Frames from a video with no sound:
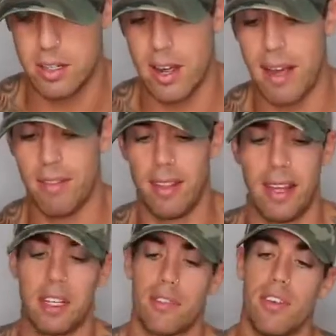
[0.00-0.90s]
So I have the
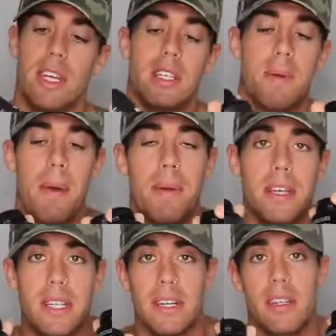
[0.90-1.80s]
links for these
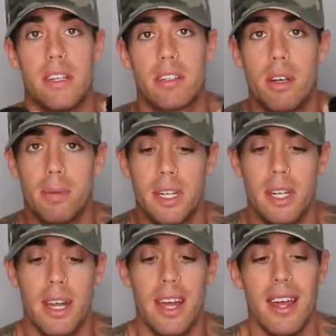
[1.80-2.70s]
puppies in the
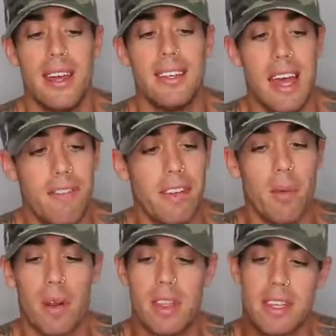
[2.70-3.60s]
description.
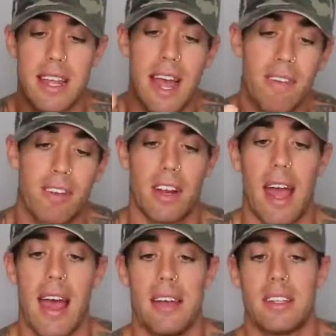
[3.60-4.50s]
Definitely worth a stack for
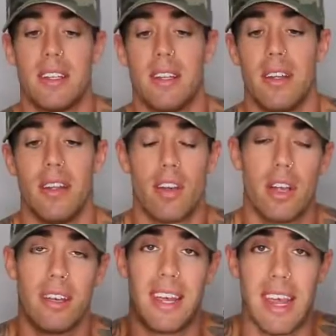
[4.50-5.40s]
guys
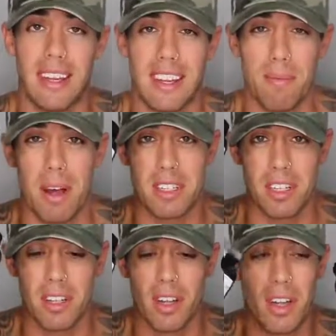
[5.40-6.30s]
looking to gain lean
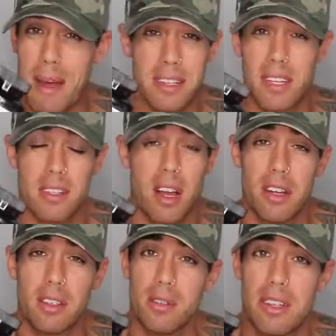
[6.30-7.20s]
muscle. Best
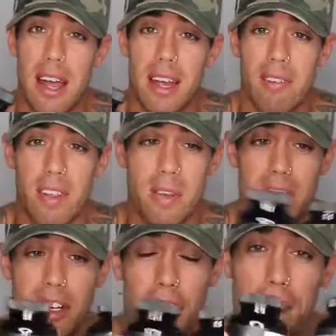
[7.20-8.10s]
testosterone stack I've
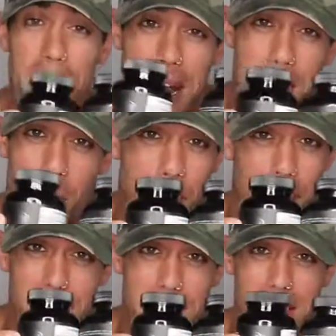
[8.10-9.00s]
used. You can combine both
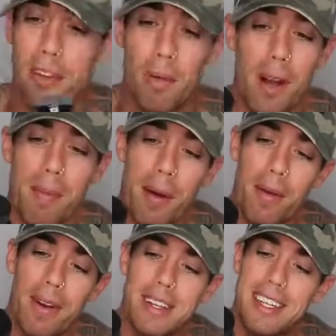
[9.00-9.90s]
of these. Don't worry
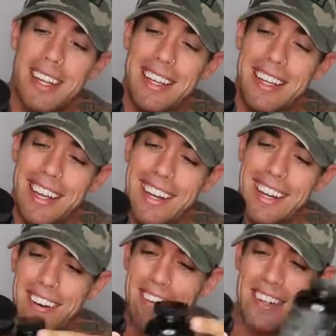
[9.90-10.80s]
about when it's,
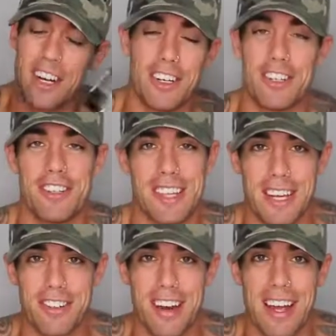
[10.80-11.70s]
you know, it charges your
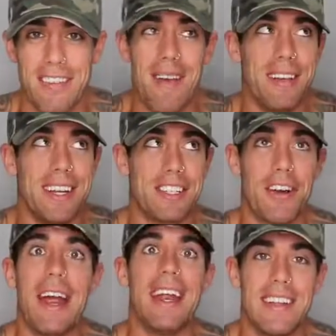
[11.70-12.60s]
sex drive. I mean, it's
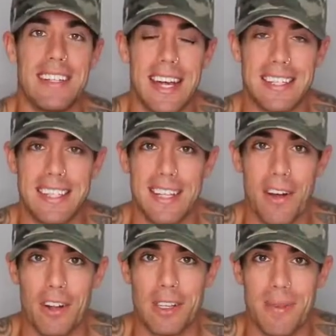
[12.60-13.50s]
great. Sex is the
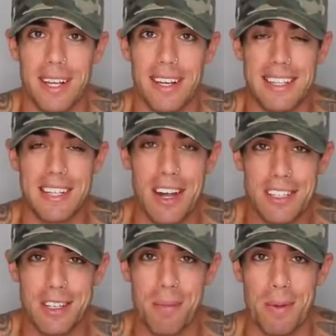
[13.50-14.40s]
ultimate
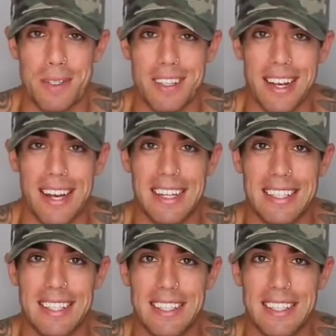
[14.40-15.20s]
testosterone booster, guys.